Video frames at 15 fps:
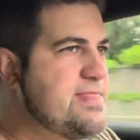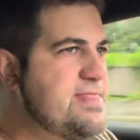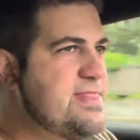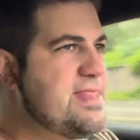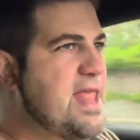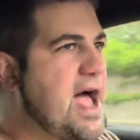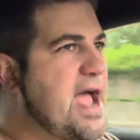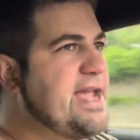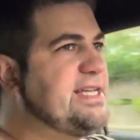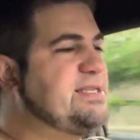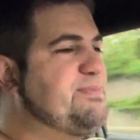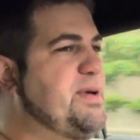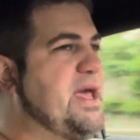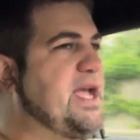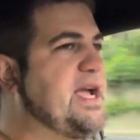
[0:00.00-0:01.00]

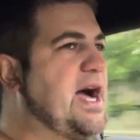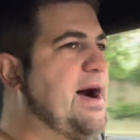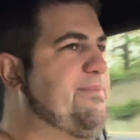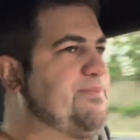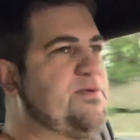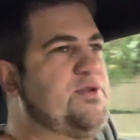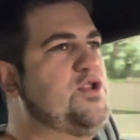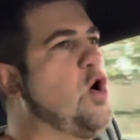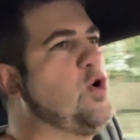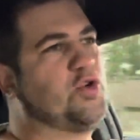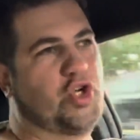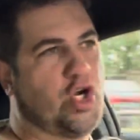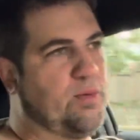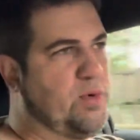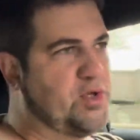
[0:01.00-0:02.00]
Nice pickup. No
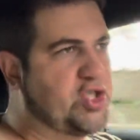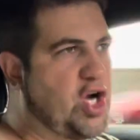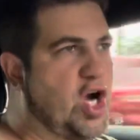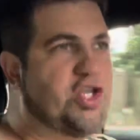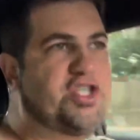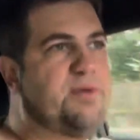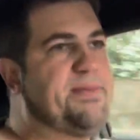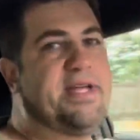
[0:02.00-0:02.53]
turbocharging